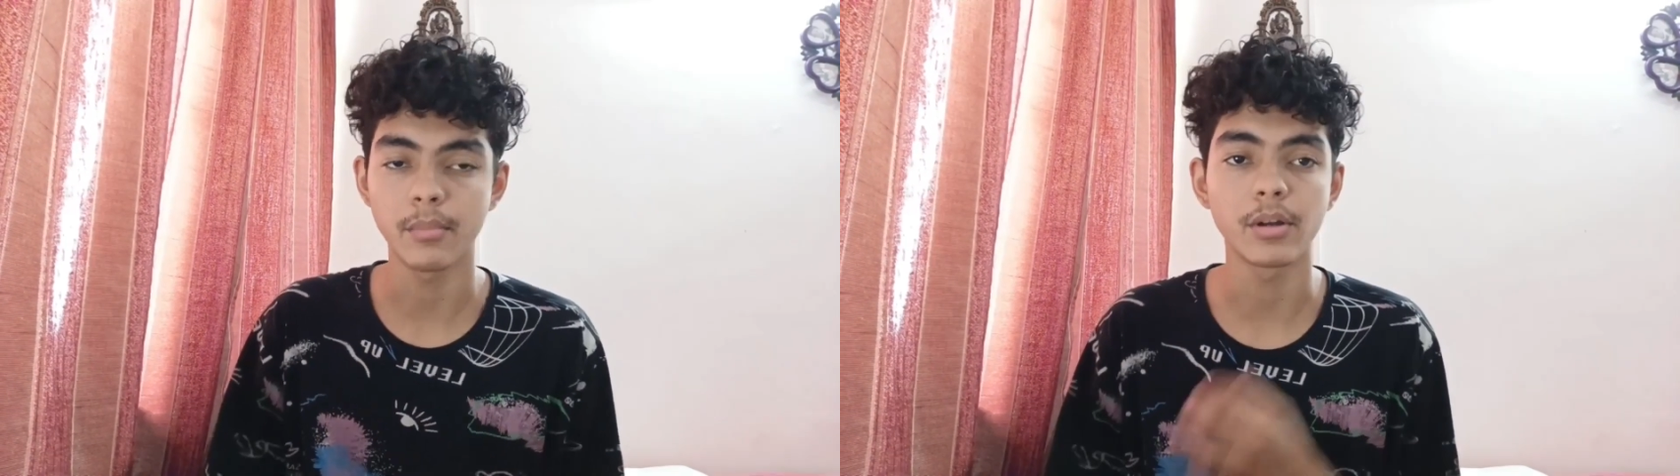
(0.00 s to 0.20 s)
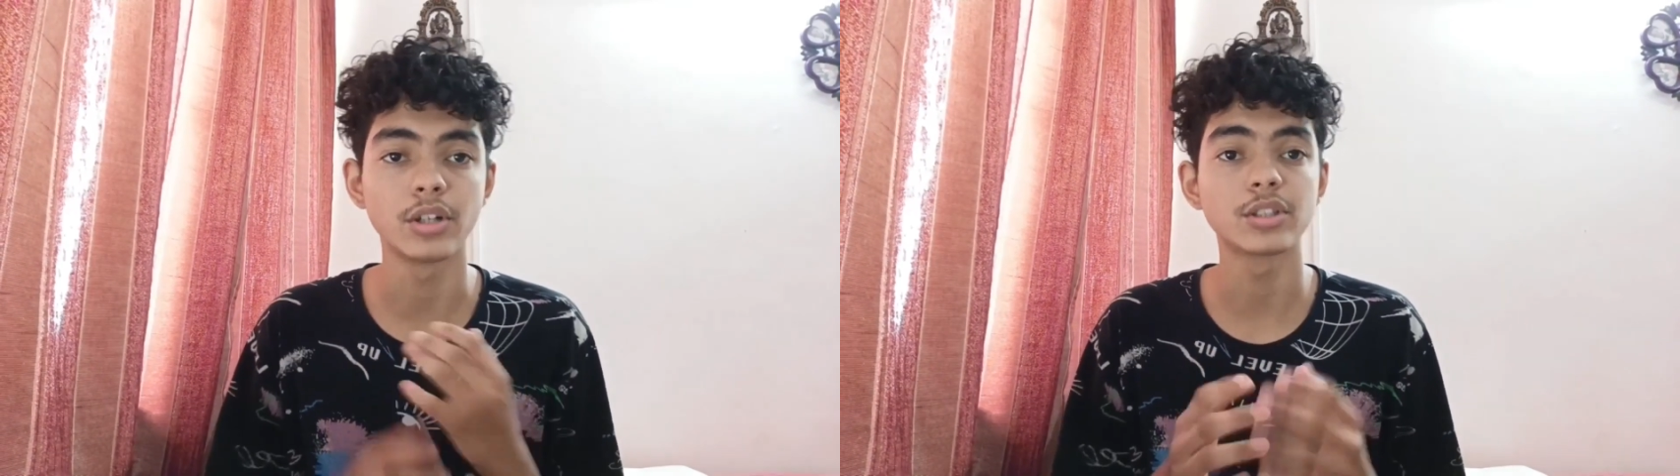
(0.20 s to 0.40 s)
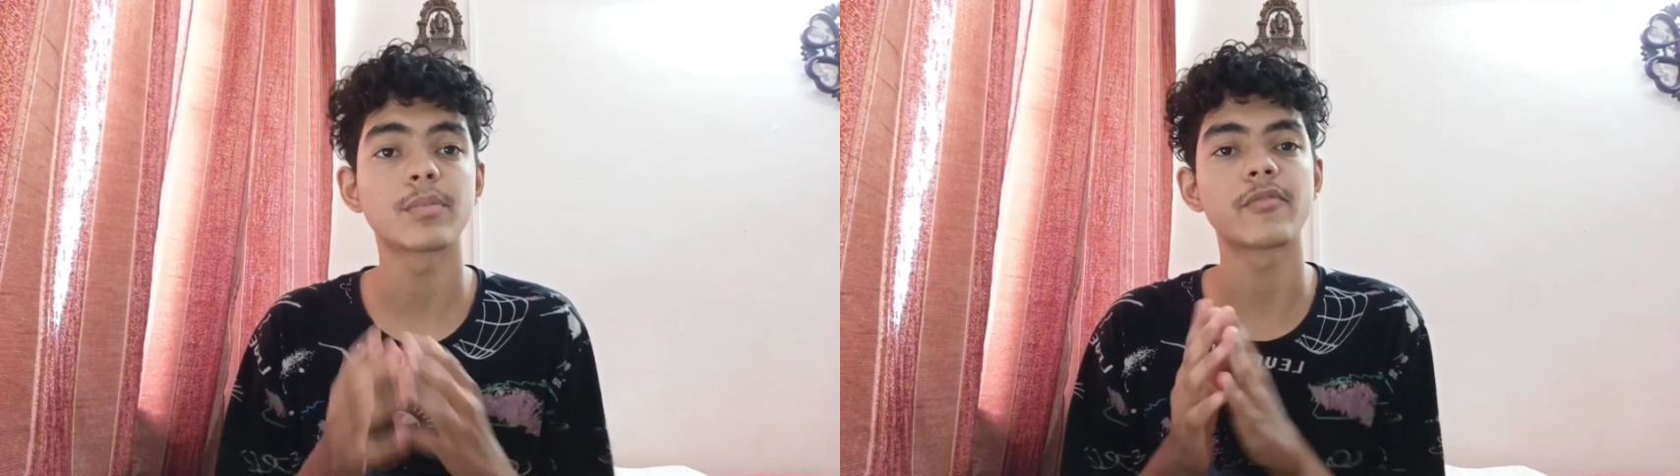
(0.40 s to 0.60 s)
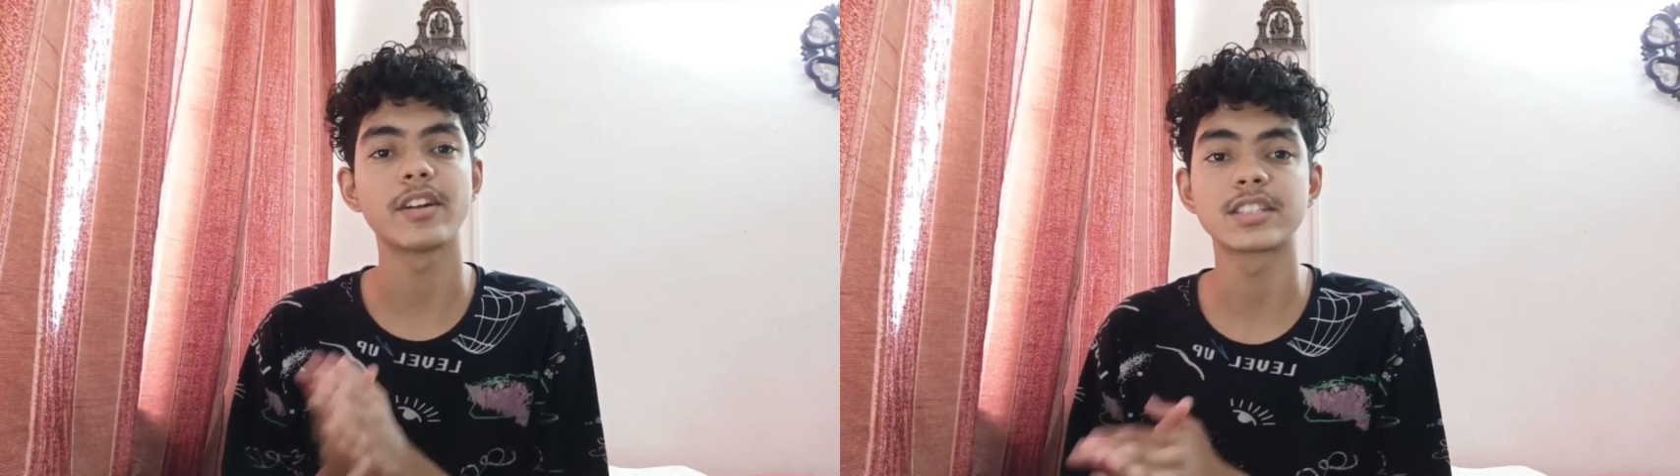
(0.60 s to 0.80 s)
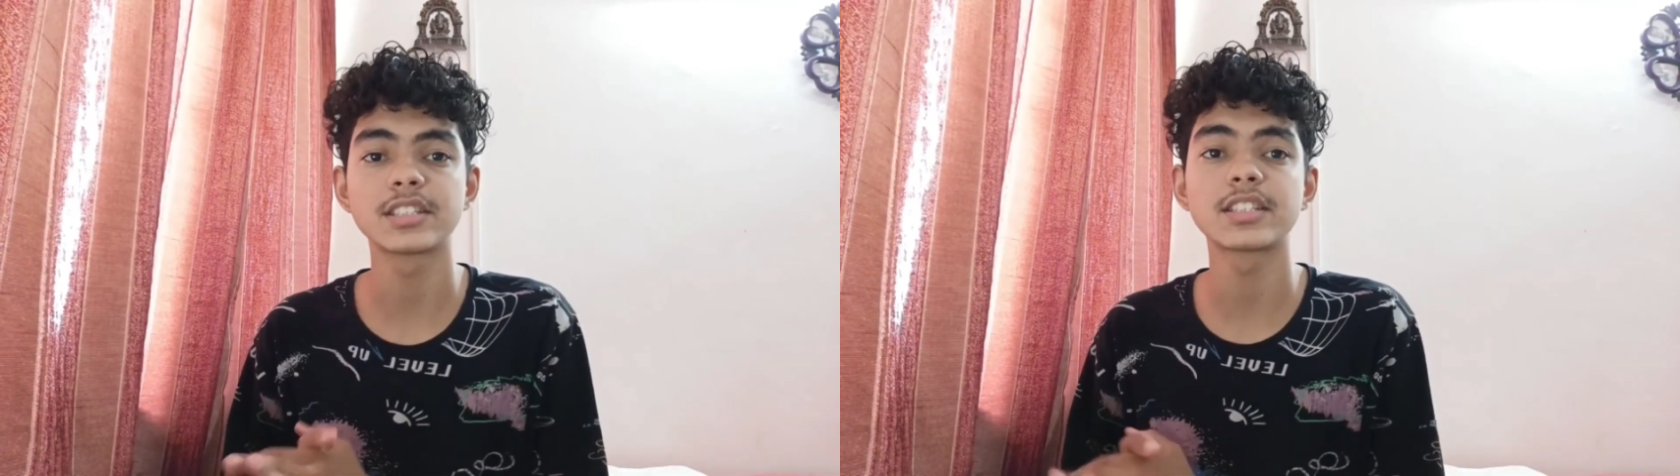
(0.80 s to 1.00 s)
because the
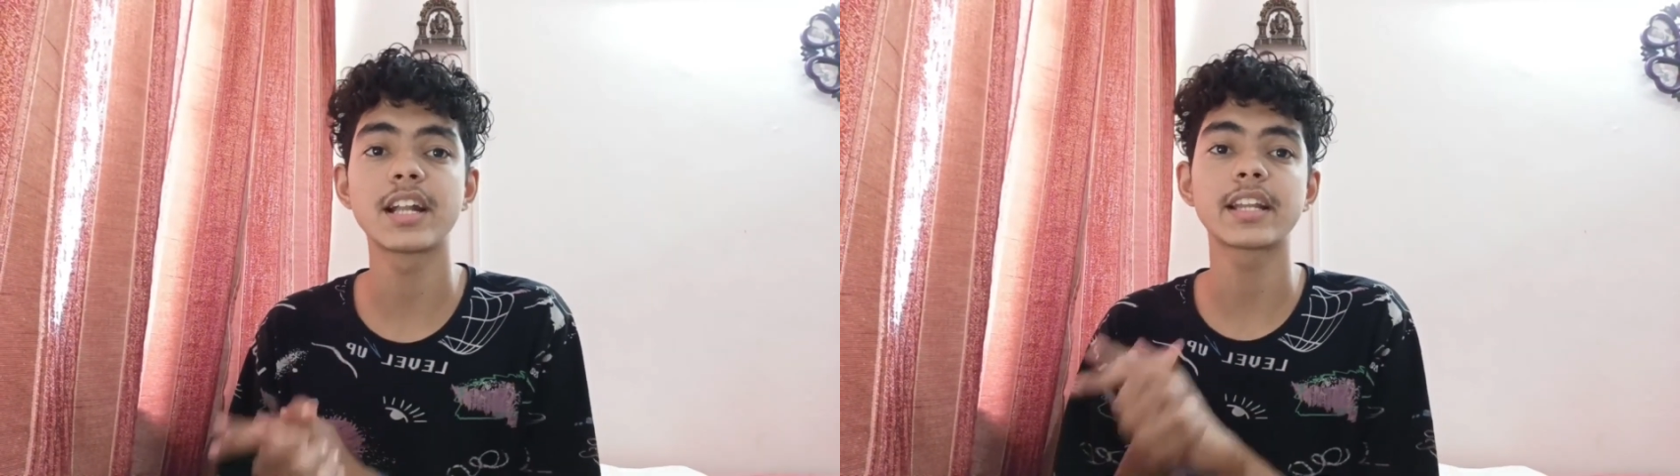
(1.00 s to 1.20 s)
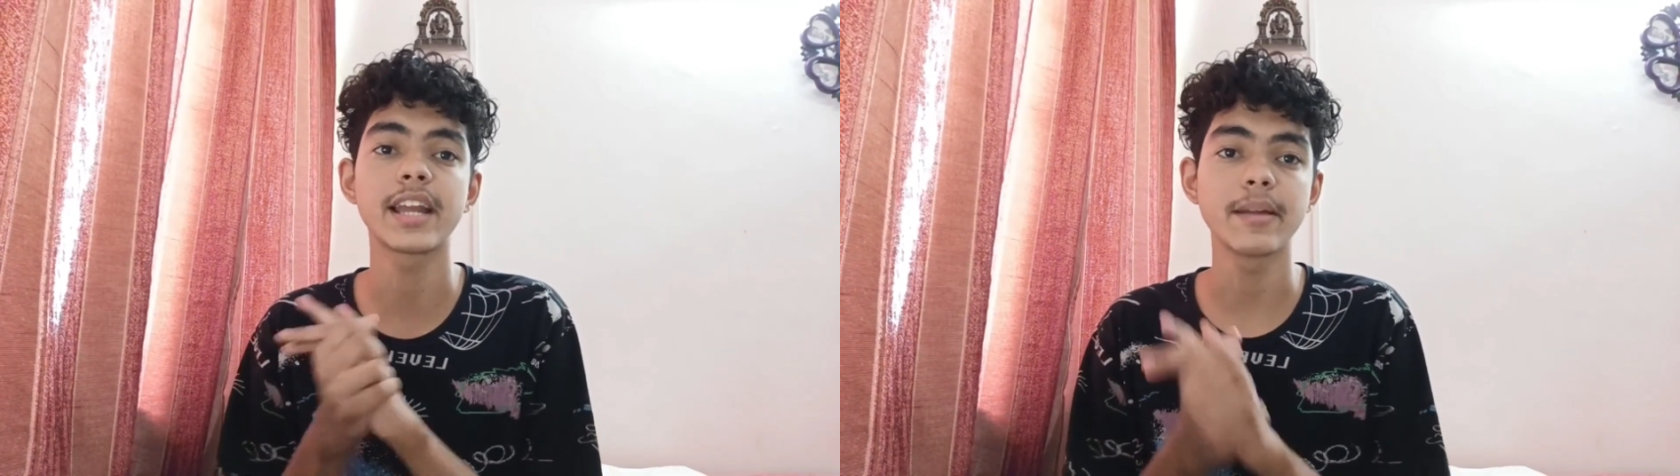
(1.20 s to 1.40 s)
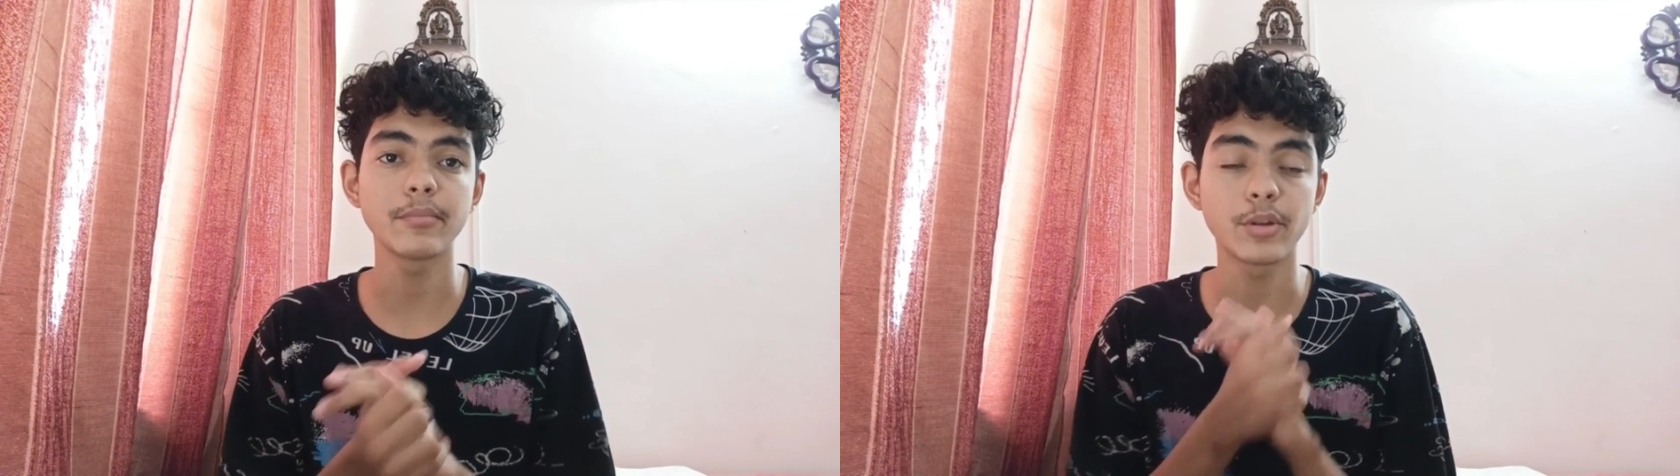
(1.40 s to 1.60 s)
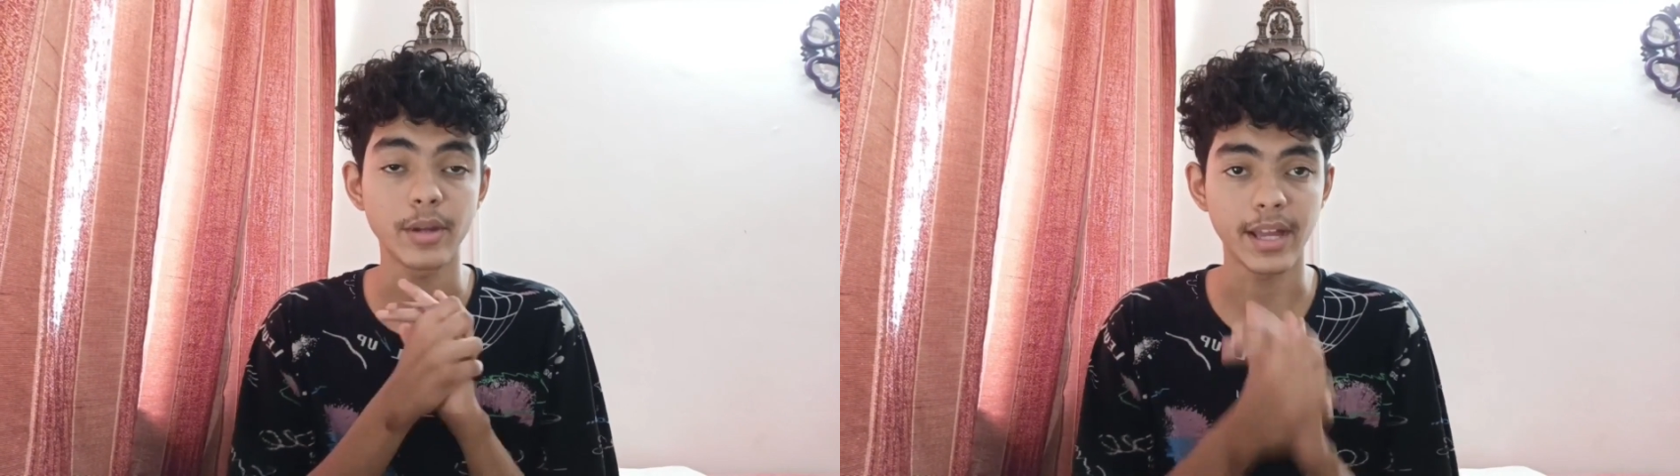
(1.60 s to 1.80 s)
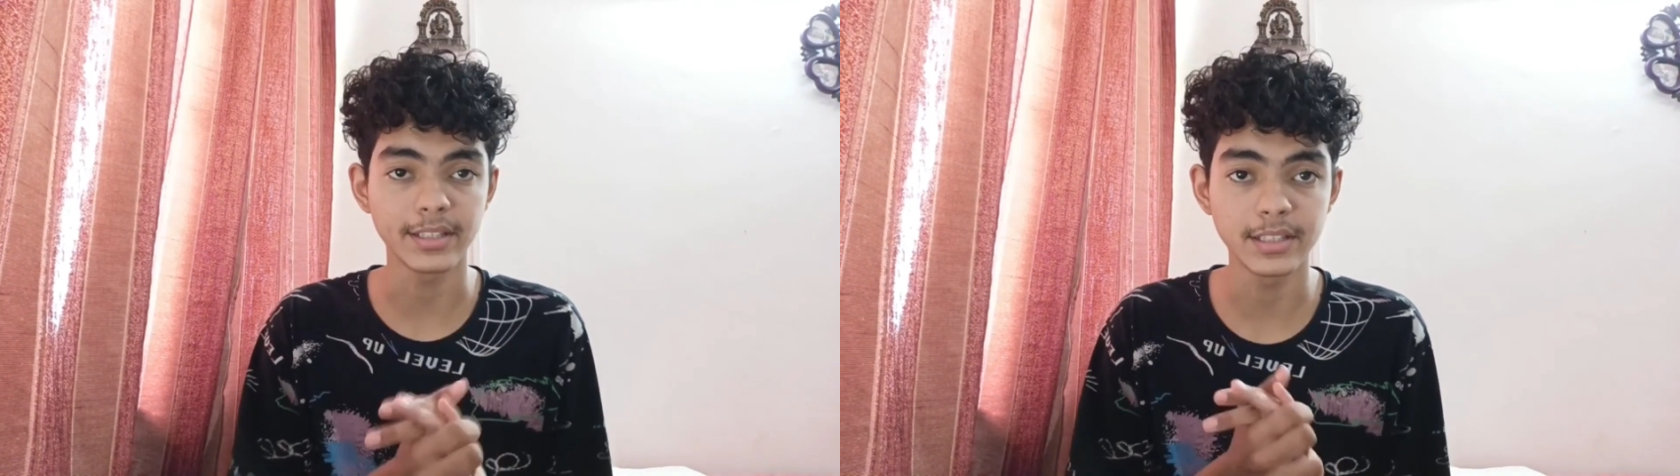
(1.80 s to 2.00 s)
professors that came
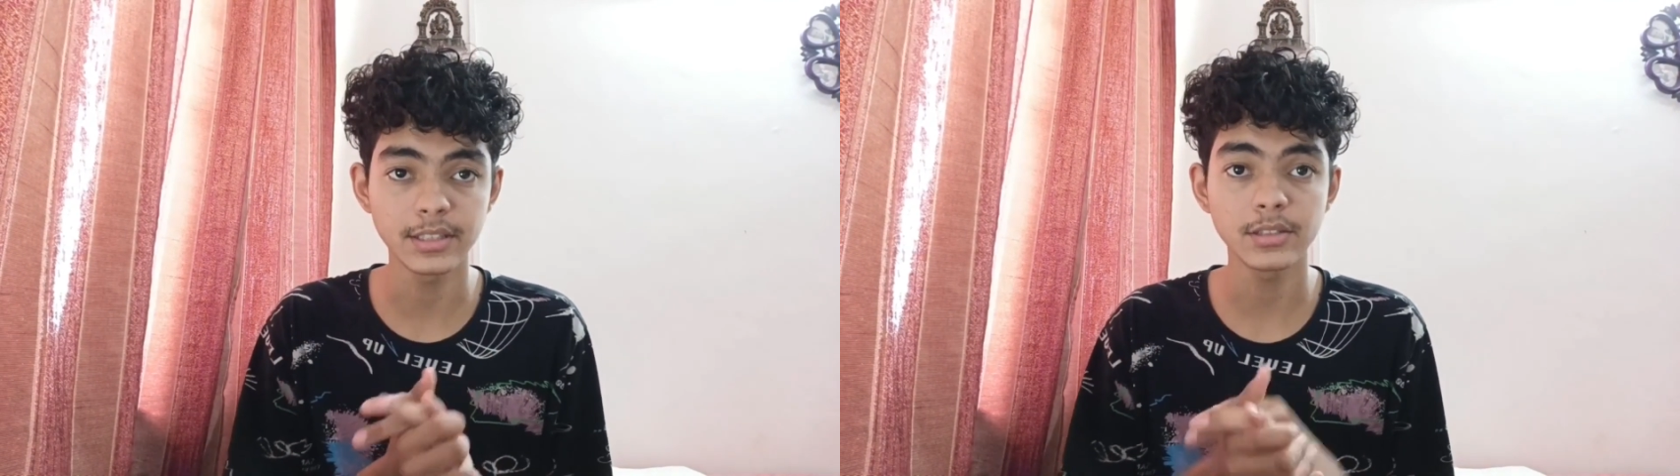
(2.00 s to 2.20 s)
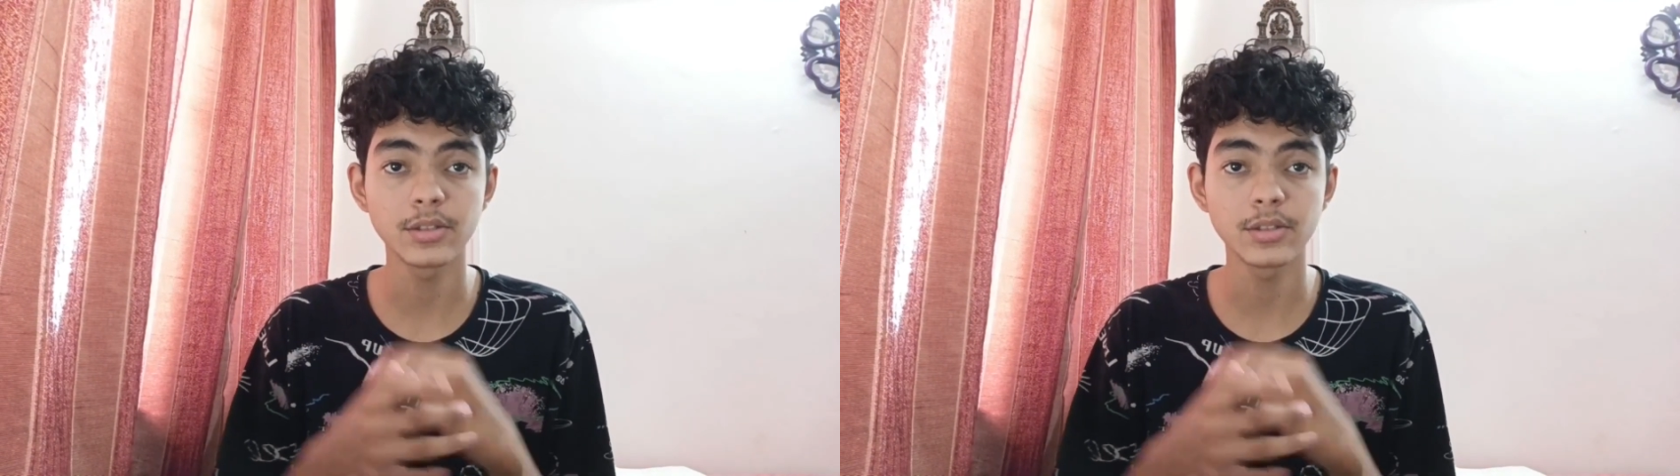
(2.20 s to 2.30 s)
together